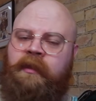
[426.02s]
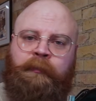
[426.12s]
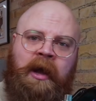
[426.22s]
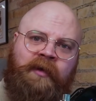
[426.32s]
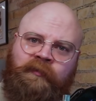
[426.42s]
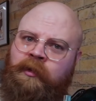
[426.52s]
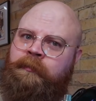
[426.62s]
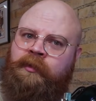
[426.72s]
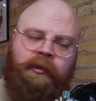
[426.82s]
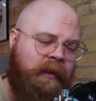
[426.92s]

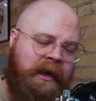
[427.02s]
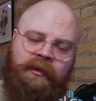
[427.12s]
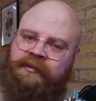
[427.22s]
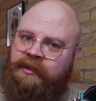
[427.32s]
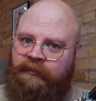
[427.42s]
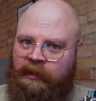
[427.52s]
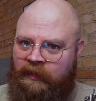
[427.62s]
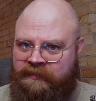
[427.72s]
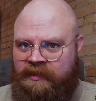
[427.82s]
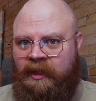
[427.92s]
platform, the ground, even
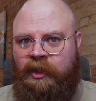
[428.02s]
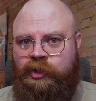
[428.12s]
off stage.